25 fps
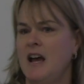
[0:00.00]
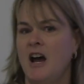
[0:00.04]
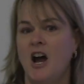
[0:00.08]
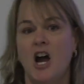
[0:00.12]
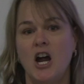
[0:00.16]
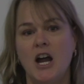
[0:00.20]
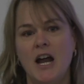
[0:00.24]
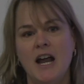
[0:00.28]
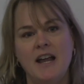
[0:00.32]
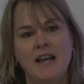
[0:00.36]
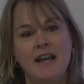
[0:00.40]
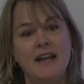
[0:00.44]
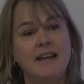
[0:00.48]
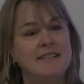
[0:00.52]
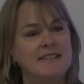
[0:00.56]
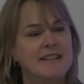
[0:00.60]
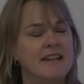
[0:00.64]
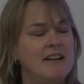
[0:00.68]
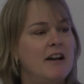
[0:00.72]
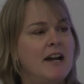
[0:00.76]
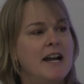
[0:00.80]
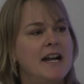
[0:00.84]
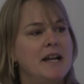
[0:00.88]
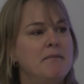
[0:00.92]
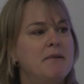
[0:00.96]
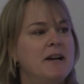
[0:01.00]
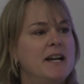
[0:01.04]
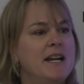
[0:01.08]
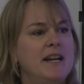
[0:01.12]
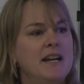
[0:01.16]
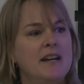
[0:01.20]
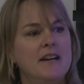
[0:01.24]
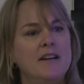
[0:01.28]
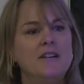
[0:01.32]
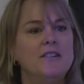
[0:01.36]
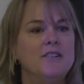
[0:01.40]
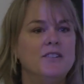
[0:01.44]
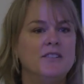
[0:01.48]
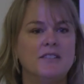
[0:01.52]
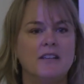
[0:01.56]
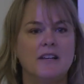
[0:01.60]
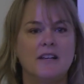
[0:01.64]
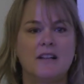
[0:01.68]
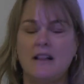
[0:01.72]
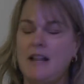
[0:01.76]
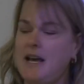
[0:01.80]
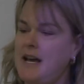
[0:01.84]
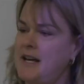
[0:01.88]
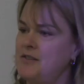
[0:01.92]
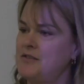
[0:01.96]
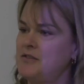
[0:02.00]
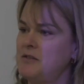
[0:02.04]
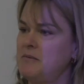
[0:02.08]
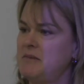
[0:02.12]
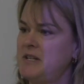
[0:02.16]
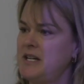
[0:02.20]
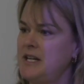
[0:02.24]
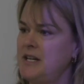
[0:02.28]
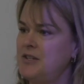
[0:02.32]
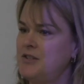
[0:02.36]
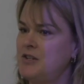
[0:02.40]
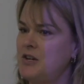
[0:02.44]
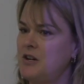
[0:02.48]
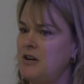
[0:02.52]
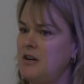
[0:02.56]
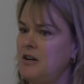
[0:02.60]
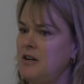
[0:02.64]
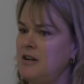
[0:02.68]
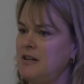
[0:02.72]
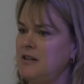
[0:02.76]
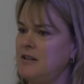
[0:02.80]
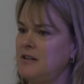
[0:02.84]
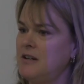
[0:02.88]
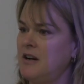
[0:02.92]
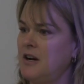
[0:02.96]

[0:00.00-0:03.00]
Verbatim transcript: Are, is there anybody here who's a classroom teacher?